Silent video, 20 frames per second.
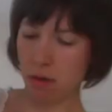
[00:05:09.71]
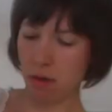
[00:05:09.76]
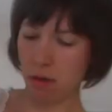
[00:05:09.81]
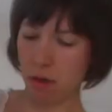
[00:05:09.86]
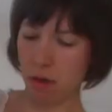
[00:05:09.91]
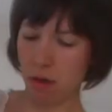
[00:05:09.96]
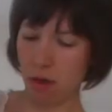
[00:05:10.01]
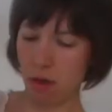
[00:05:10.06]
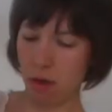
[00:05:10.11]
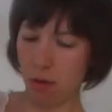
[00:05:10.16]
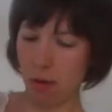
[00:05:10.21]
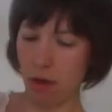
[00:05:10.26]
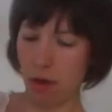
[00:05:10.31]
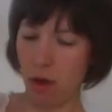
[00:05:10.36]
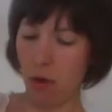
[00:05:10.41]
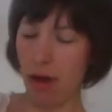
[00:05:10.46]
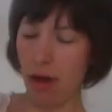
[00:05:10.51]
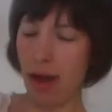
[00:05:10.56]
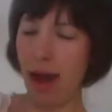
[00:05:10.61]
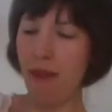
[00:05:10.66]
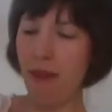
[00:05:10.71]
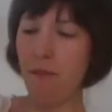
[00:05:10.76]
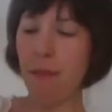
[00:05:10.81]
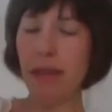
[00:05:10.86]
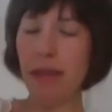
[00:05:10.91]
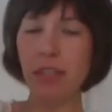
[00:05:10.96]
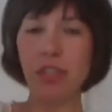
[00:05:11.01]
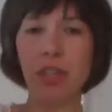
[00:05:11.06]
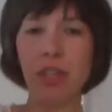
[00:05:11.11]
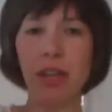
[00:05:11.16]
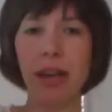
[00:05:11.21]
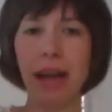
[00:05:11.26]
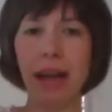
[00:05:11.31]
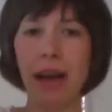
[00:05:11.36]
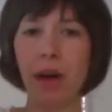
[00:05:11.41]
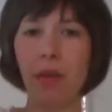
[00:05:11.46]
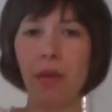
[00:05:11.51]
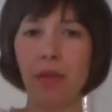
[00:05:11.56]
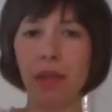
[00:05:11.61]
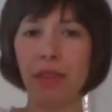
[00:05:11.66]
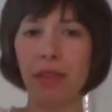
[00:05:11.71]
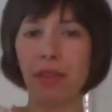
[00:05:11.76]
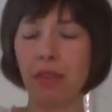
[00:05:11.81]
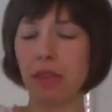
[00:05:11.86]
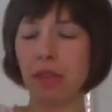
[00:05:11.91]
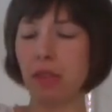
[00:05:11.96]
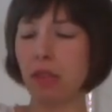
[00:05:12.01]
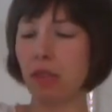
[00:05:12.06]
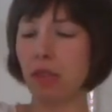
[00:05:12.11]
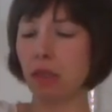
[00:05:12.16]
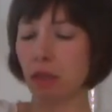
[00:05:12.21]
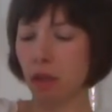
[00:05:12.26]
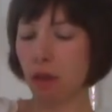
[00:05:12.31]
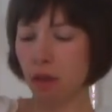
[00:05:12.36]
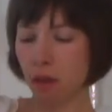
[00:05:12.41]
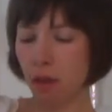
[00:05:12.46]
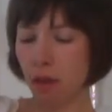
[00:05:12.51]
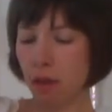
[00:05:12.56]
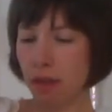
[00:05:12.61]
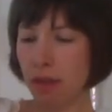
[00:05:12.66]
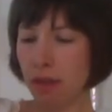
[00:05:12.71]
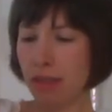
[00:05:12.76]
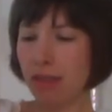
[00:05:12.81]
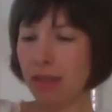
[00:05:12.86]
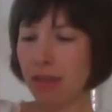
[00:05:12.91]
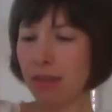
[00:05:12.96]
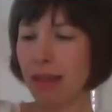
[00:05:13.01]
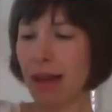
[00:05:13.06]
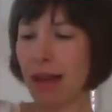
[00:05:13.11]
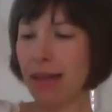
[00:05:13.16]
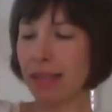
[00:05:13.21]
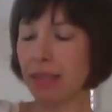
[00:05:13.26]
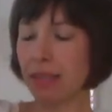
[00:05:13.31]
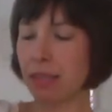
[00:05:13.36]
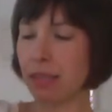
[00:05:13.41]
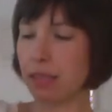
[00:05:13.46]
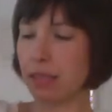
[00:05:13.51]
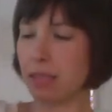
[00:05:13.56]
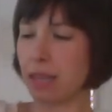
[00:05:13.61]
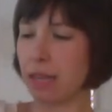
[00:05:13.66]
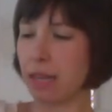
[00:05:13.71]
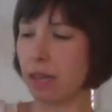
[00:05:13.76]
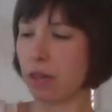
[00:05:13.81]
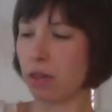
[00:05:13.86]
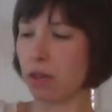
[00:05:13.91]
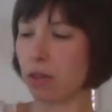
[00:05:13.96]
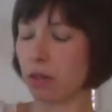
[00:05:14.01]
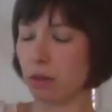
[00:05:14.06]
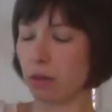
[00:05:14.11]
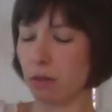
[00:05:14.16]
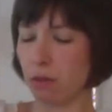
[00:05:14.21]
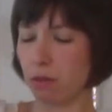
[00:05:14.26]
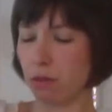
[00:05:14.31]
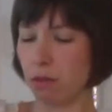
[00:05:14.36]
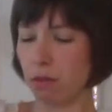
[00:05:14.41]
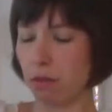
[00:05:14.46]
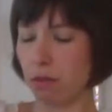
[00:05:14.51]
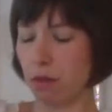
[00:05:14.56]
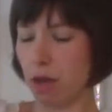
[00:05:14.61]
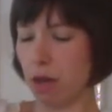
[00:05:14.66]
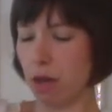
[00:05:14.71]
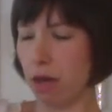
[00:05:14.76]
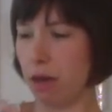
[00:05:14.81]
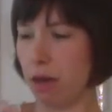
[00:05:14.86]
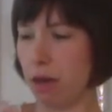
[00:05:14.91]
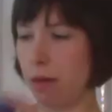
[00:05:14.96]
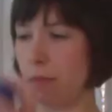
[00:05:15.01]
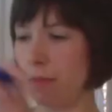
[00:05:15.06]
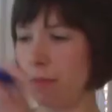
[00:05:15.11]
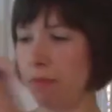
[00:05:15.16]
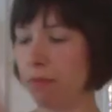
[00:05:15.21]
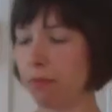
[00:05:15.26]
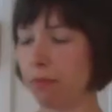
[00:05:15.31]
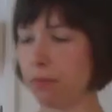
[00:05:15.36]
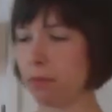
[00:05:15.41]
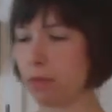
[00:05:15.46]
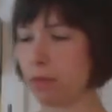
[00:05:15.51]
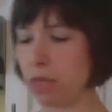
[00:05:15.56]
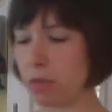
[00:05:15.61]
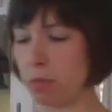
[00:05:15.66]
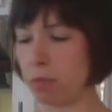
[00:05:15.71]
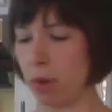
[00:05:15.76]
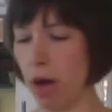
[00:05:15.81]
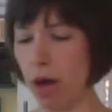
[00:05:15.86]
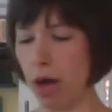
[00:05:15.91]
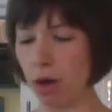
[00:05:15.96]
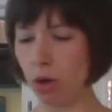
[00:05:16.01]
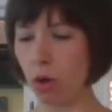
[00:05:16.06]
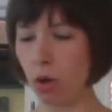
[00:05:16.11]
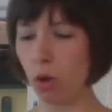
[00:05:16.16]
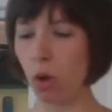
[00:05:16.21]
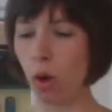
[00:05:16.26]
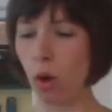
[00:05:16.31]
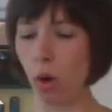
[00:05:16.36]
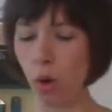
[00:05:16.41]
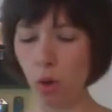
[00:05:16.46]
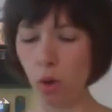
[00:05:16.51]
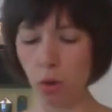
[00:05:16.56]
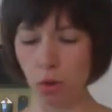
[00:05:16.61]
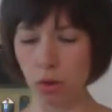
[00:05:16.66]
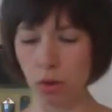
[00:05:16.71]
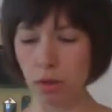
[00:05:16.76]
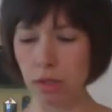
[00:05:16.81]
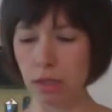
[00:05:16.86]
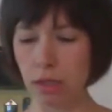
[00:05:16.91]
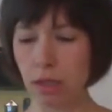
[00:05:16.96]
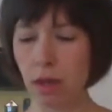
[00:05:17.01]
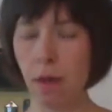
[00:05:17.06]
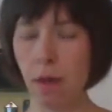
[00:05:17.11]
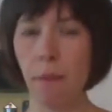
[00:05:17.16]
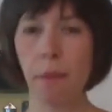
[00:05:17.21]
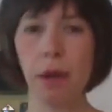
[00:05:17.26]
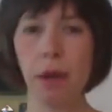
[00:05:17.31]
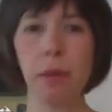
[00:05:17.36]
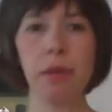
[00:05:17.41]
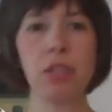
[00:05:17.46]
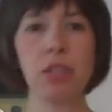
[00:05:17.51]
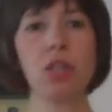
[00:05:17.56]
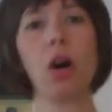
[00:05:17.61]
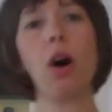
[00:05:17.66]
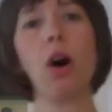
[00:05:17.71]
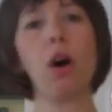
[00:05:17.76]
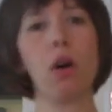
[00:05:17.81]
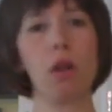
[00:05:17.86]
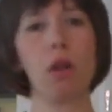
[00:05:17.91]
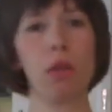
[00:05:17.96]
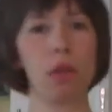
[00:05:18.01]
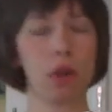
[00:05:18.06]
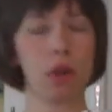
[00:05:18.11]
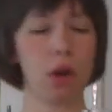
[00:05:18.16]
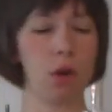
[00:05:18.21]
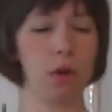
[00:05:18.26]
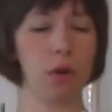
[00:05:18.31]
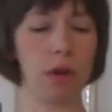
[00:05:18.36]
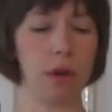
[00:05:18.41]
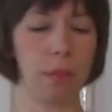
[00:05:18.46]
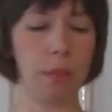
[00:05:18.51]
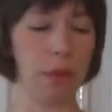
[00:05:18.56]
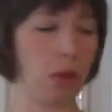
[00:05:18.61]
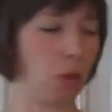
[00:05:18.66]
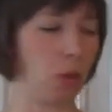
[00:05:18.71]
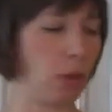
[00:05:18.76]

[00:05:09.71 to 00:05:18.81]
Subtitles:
There we go. And I've measured it out that this glass container, this bottle holds pretty much all the coconut milk.